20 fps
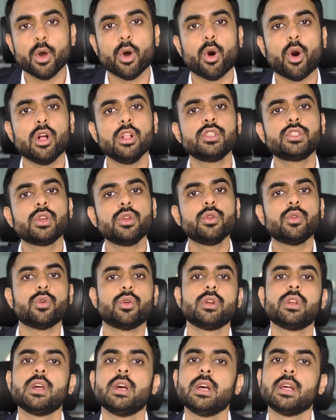Also
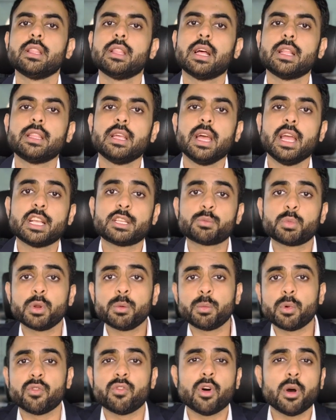note that the export
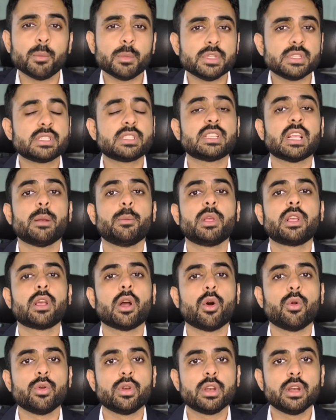performance shall be
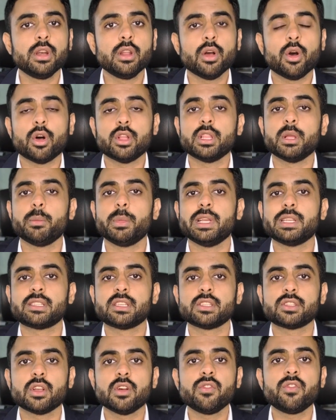counted on the
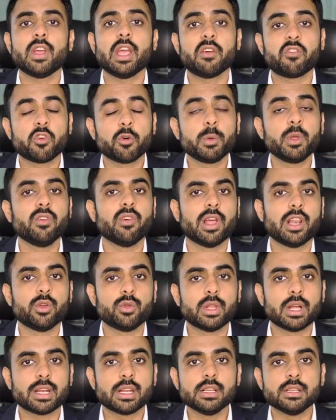basis of FOB value,
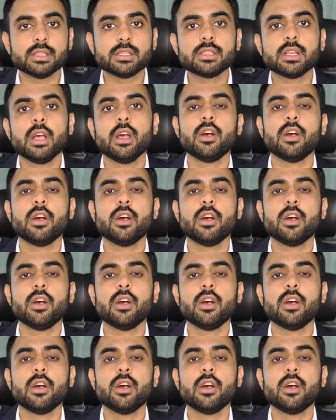that is,